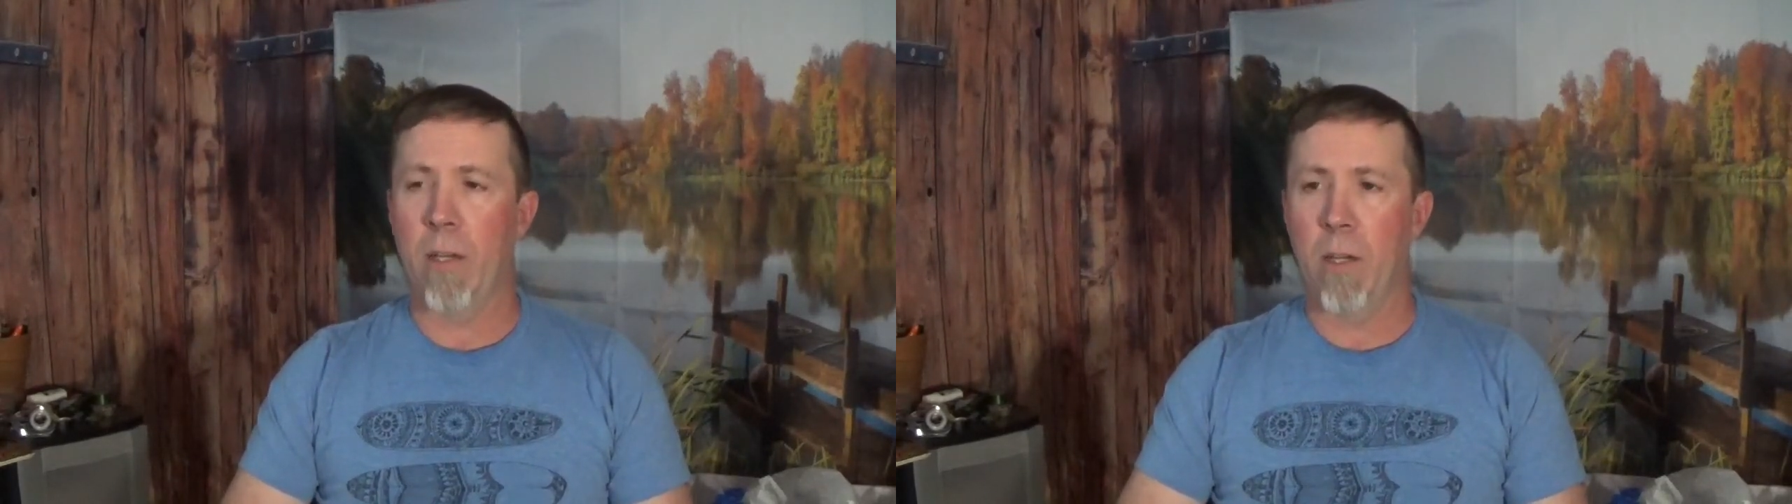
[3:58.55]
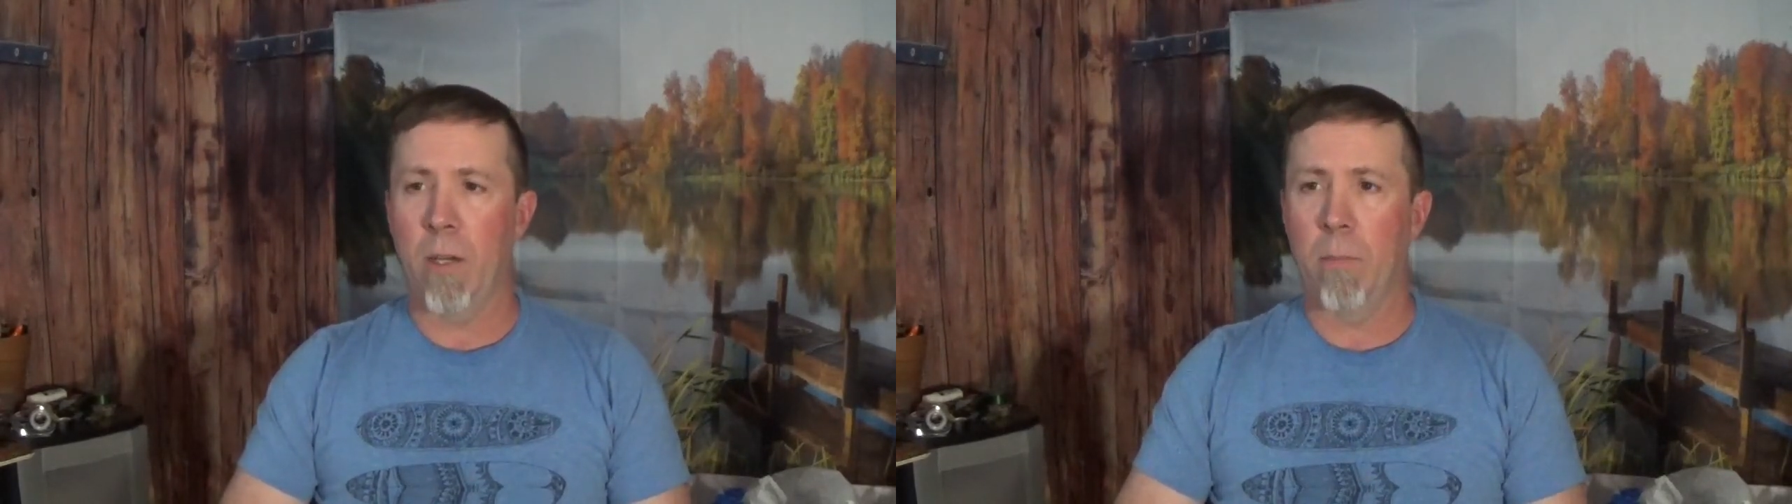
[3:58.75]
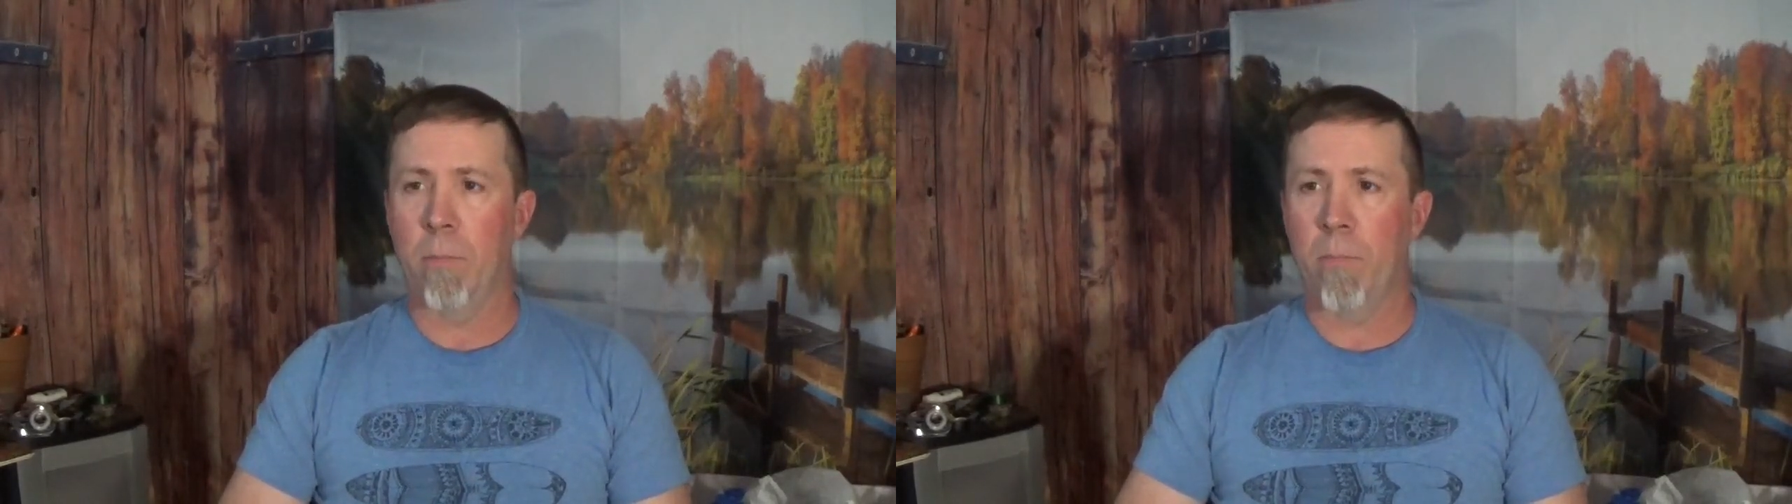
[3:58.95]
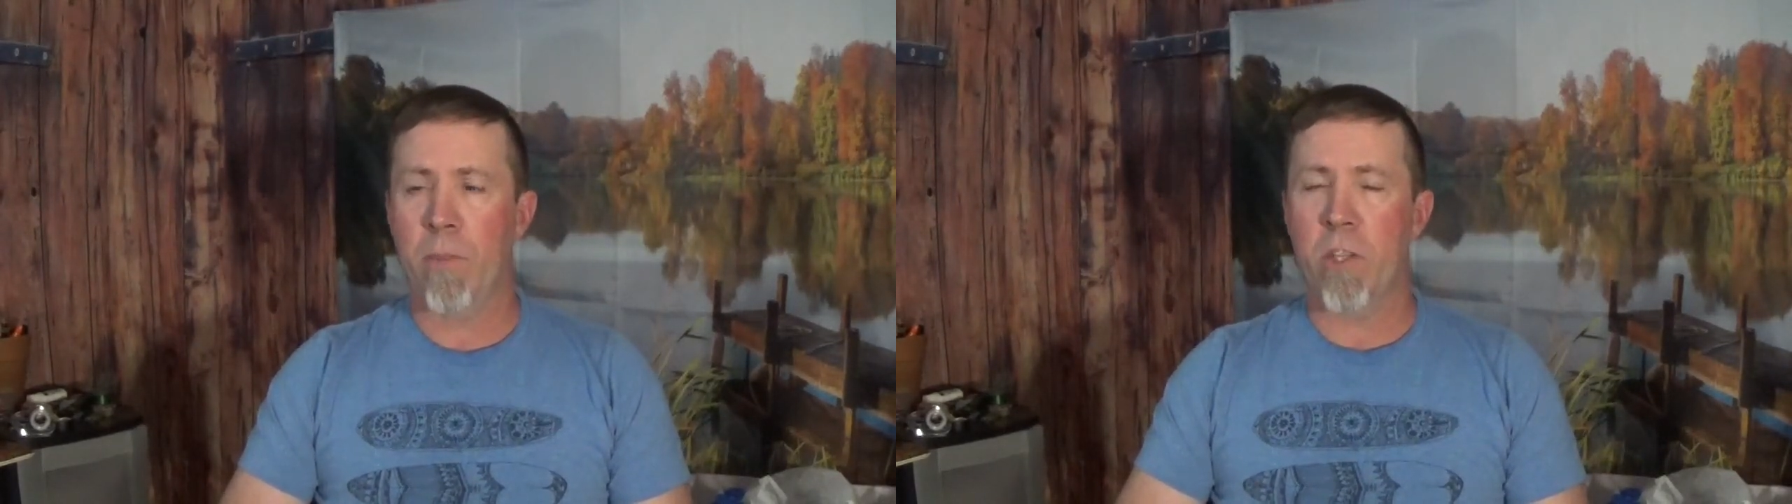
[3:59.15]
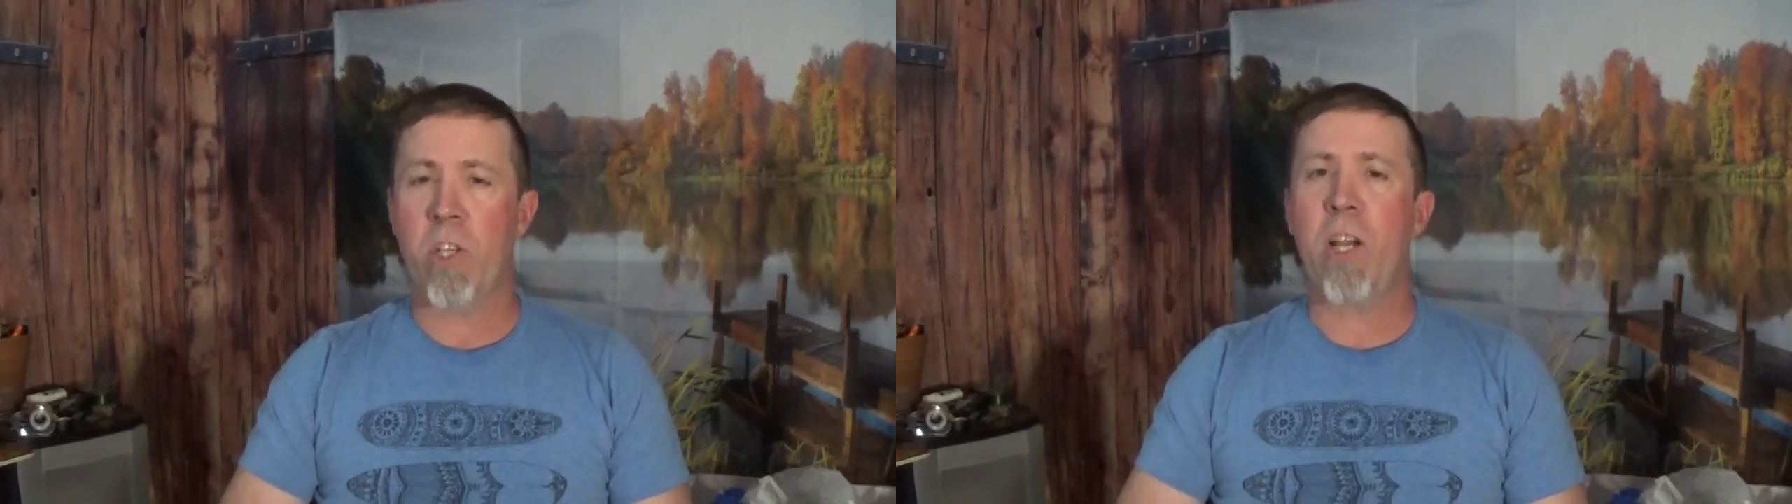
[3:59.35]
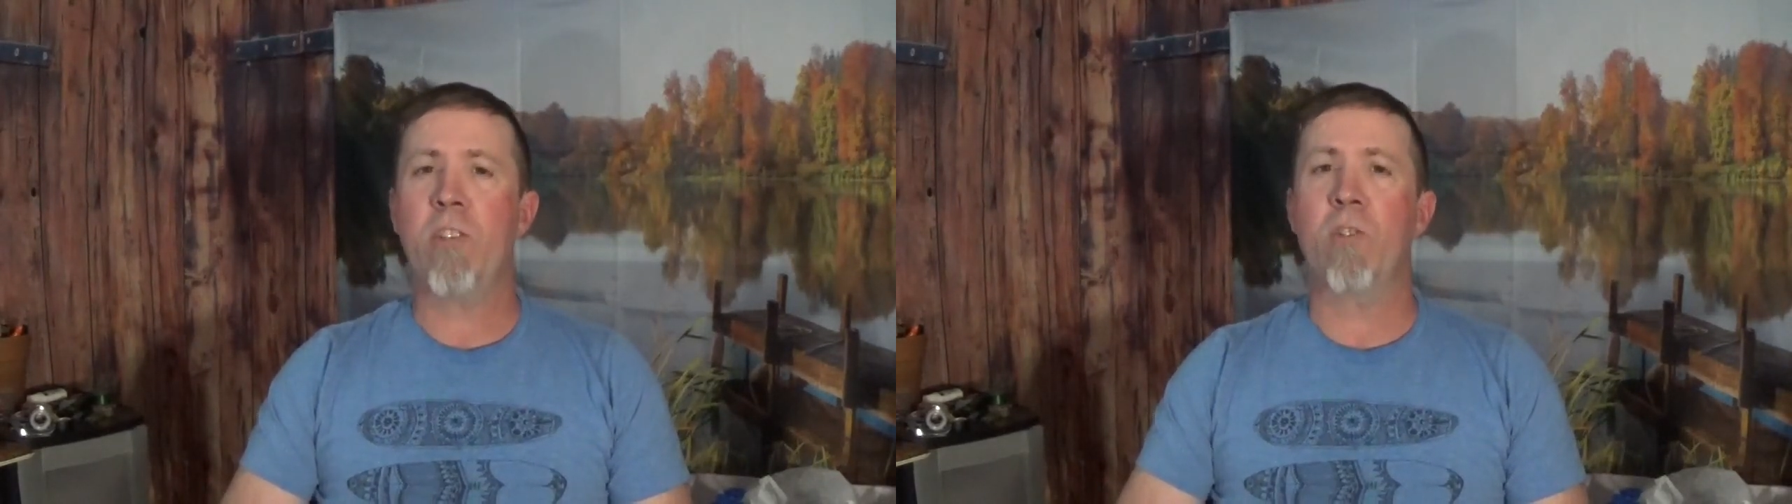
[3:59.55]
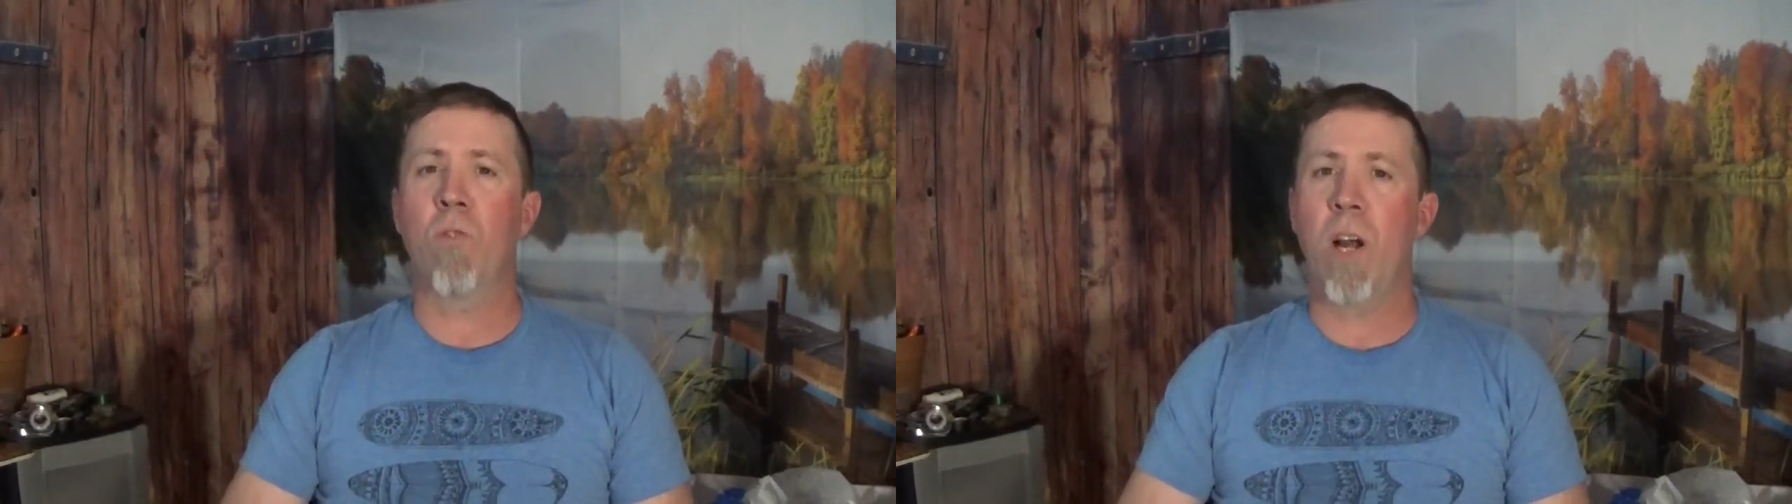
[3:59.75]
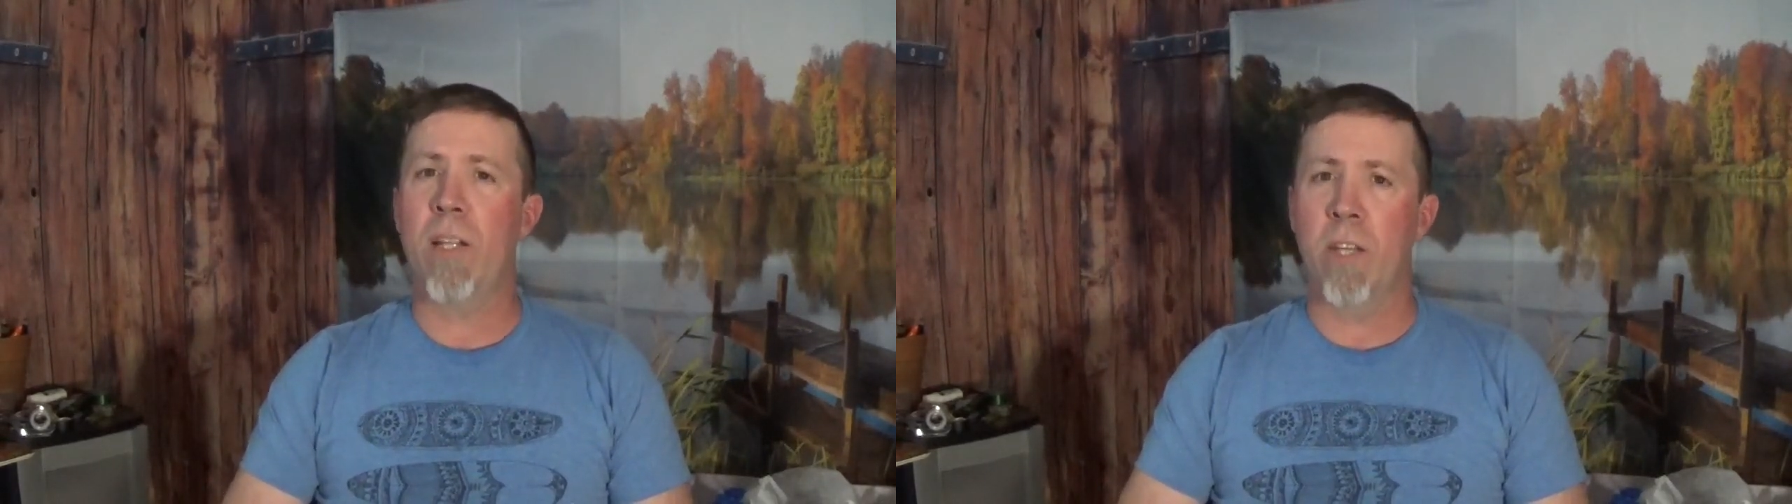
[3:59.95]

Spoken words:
the size of the rod